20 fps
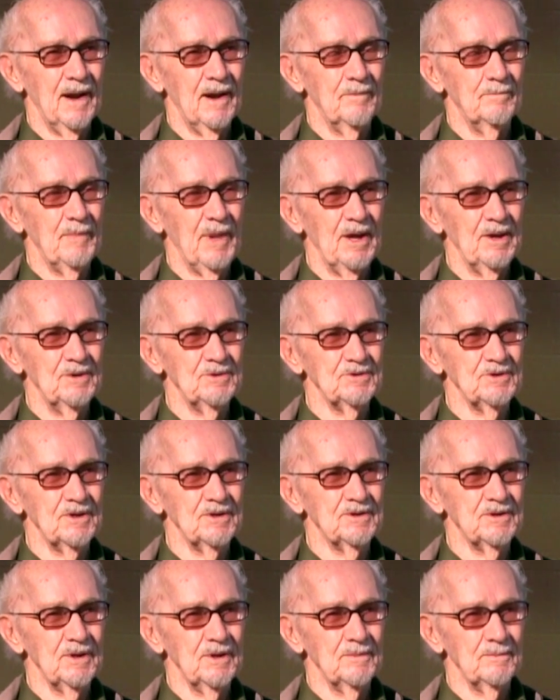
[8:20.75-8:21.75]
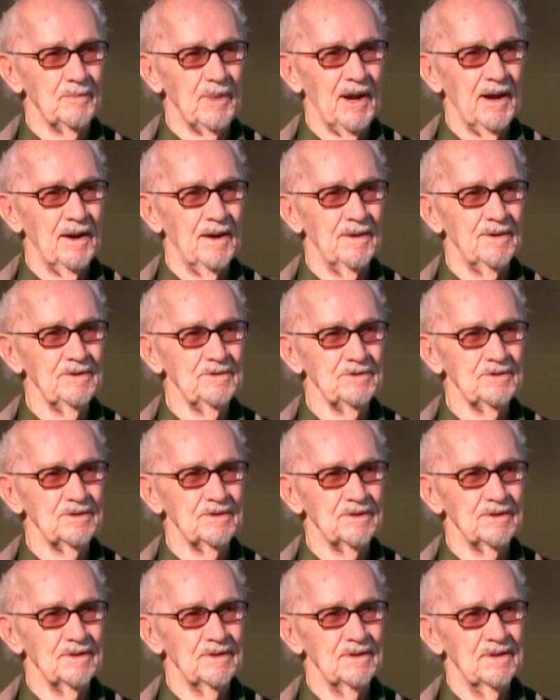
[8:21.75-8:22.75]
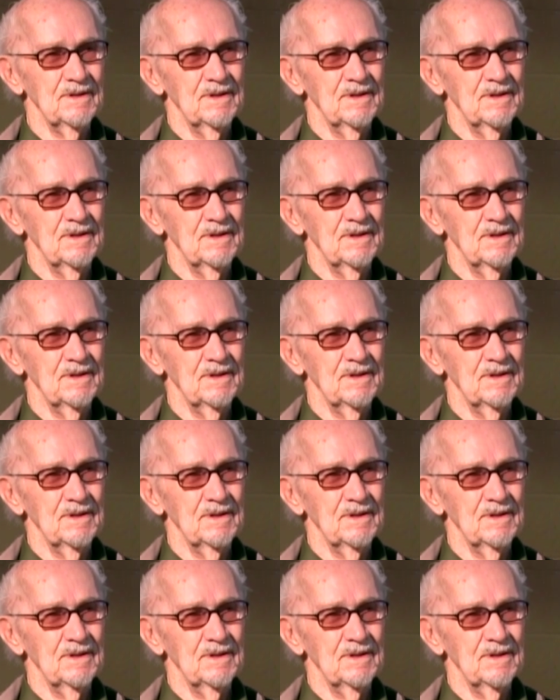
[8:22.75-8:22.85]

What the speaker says: bases in Paris.